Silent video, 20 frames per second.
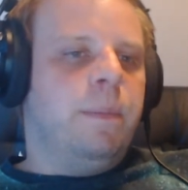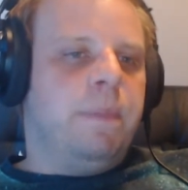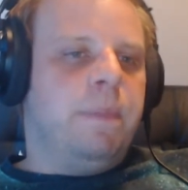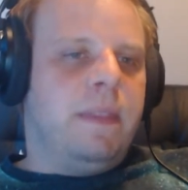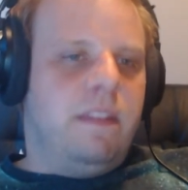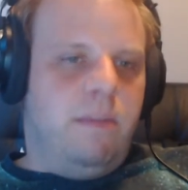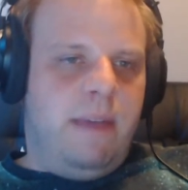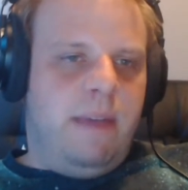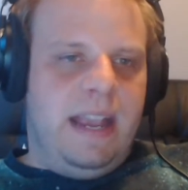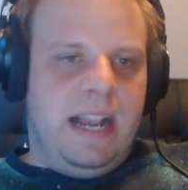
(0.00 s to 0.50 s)

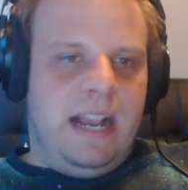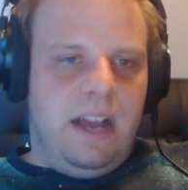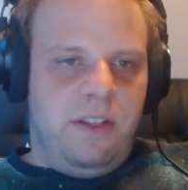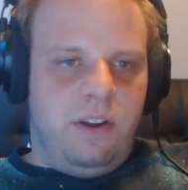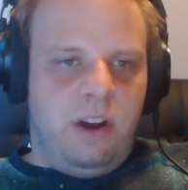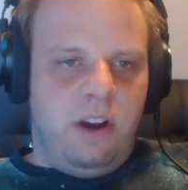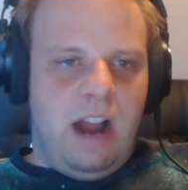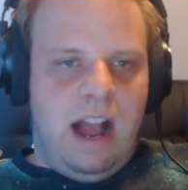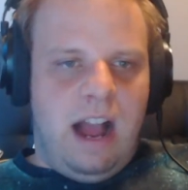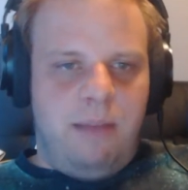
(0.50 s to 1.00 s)
to make
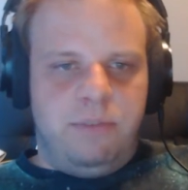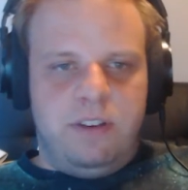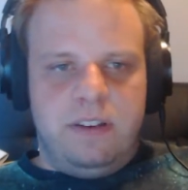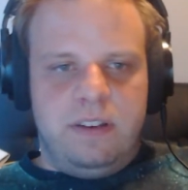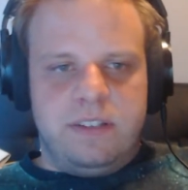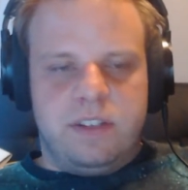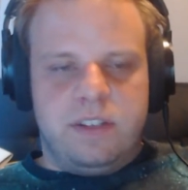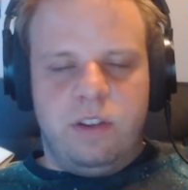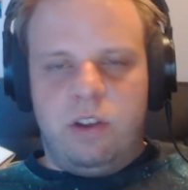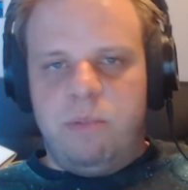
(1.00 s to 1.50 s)
other
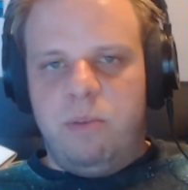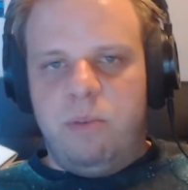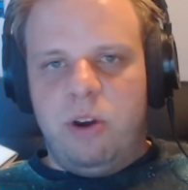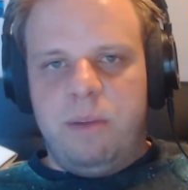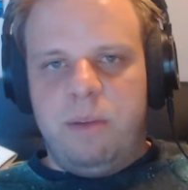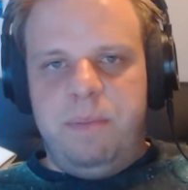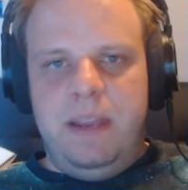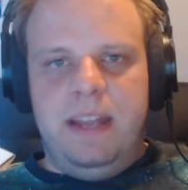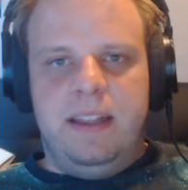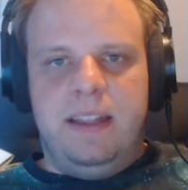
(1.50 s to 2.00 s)
options look more
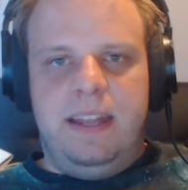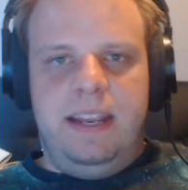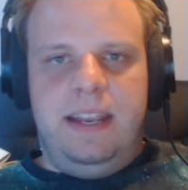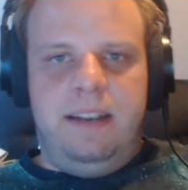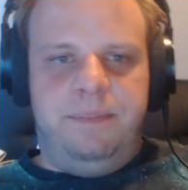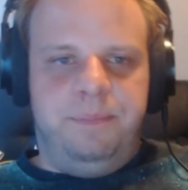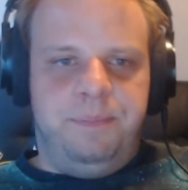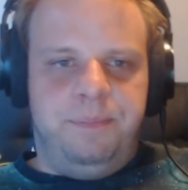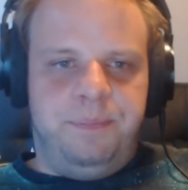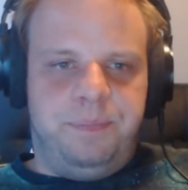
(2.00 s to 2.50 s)
appealing,
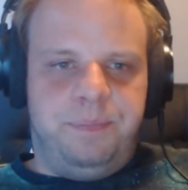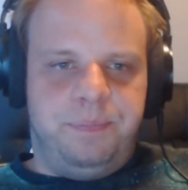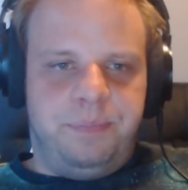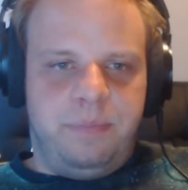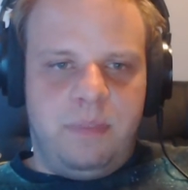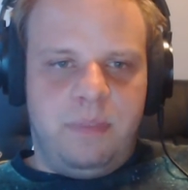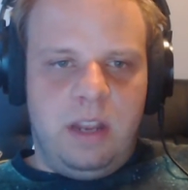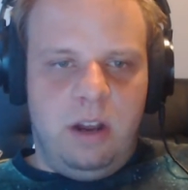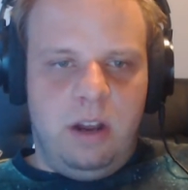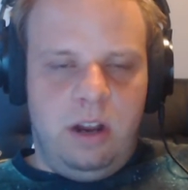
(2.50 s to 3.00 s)

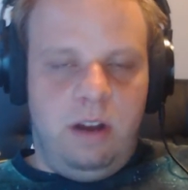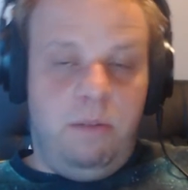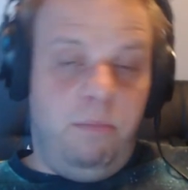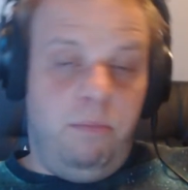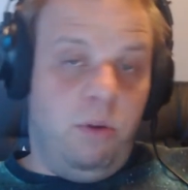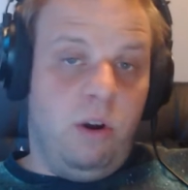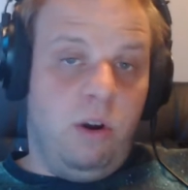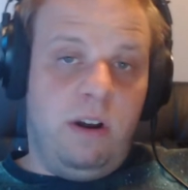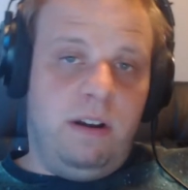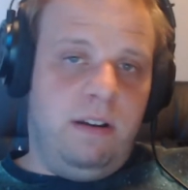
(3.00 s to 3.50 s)
or
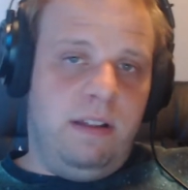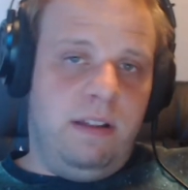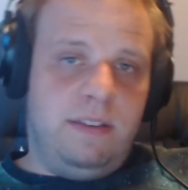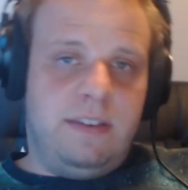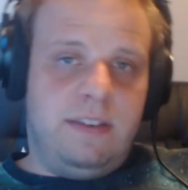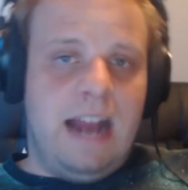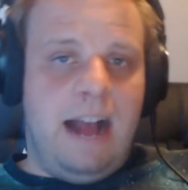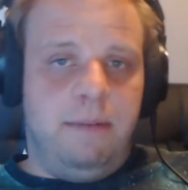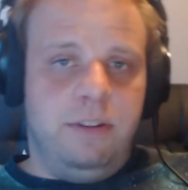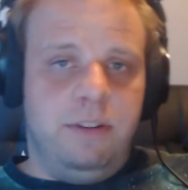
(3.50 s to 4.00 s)
more
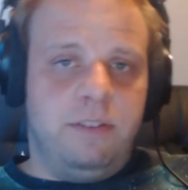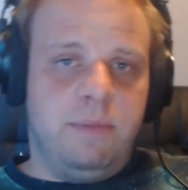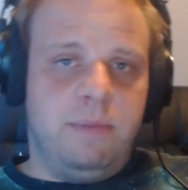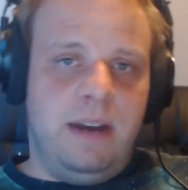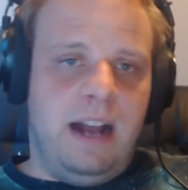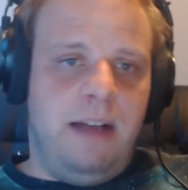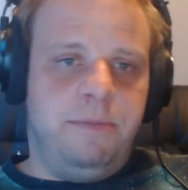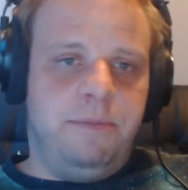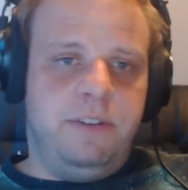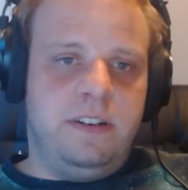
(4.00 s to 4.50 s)

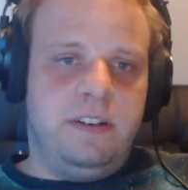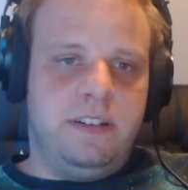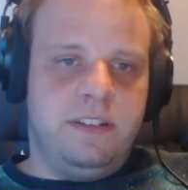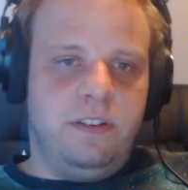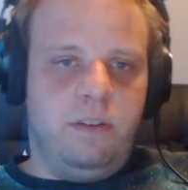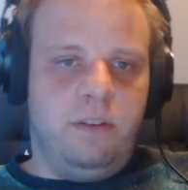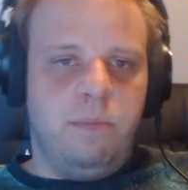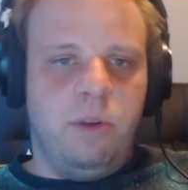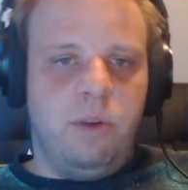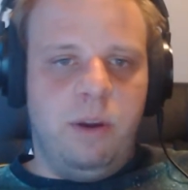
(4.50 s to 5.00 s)
establishment options
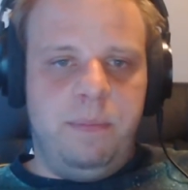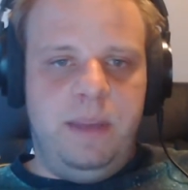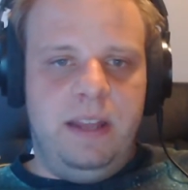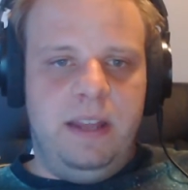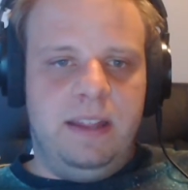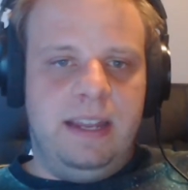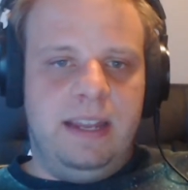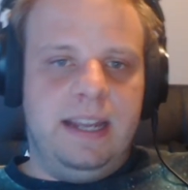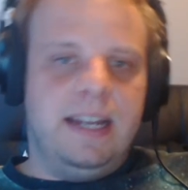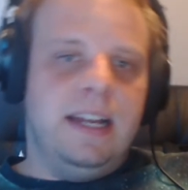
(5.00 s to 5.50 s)
look more
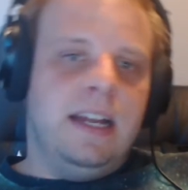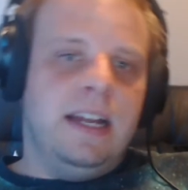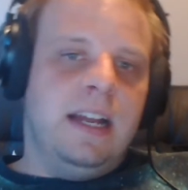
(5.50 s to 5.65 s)
appealing.